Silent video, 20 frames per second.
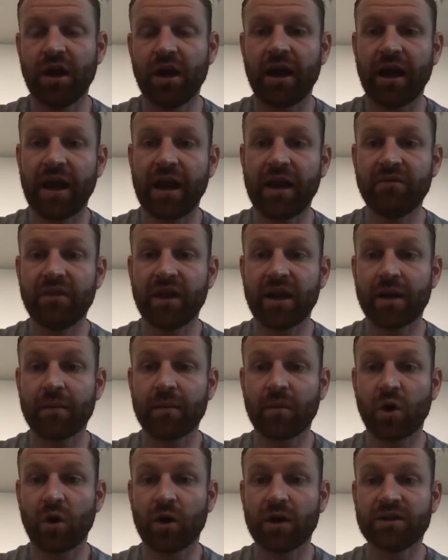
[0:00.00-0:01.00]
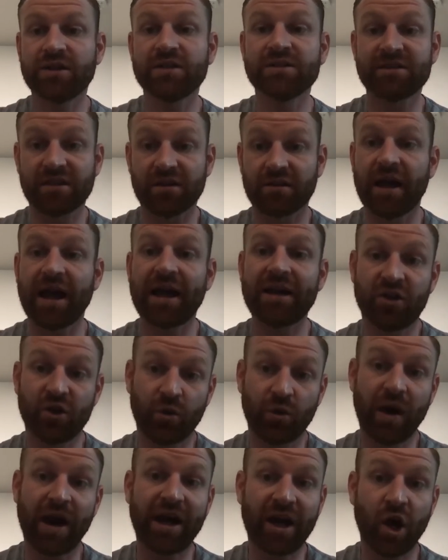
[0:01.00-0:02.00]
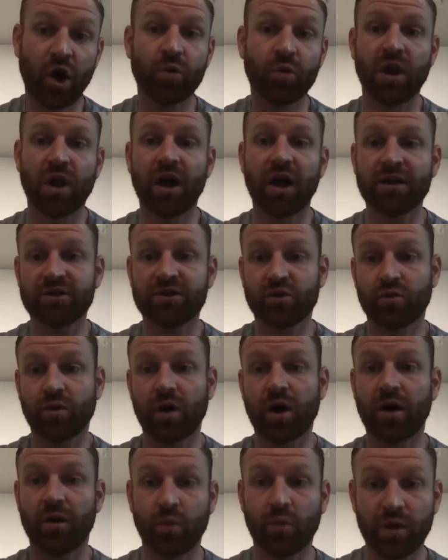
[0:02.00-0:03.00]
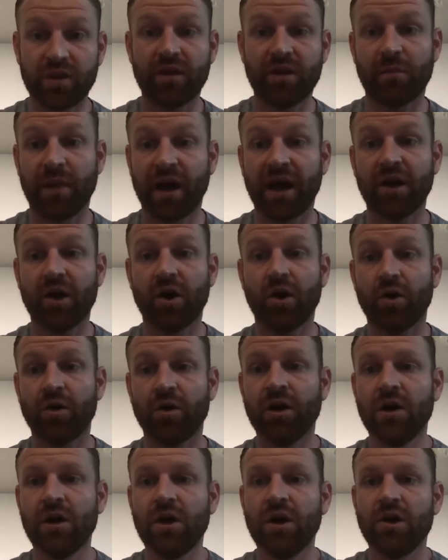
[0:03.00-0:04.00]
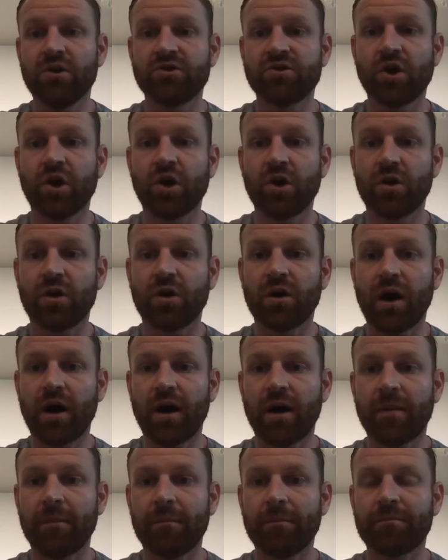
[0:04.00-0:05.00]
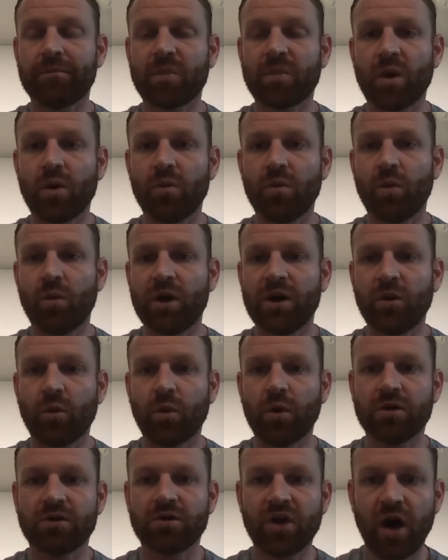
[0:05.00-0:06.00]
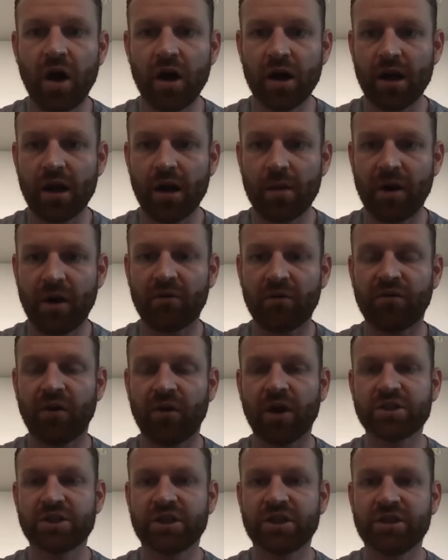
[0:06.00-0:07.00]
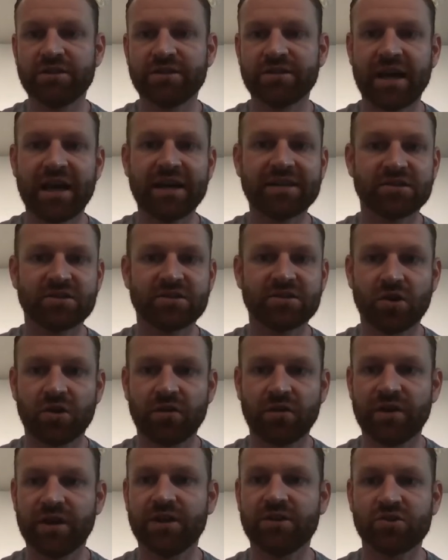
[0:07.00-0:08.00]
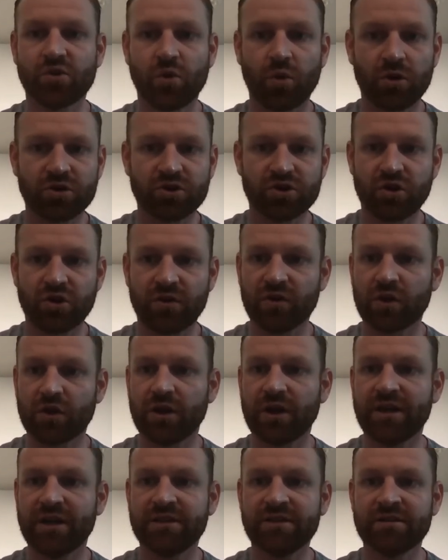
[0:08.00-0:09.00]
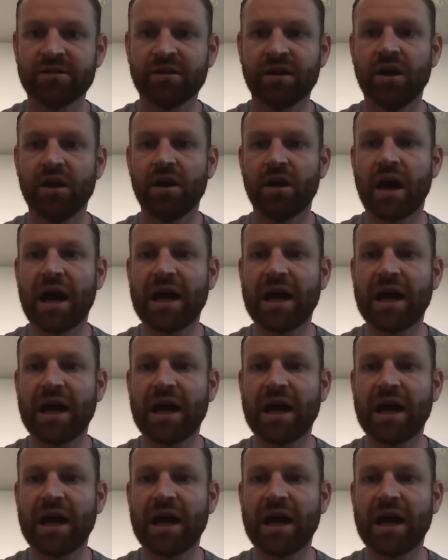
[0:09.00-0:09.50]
and then I'm going to select the right code block to run within my code. So when we're talking about functions as a service or serverless, I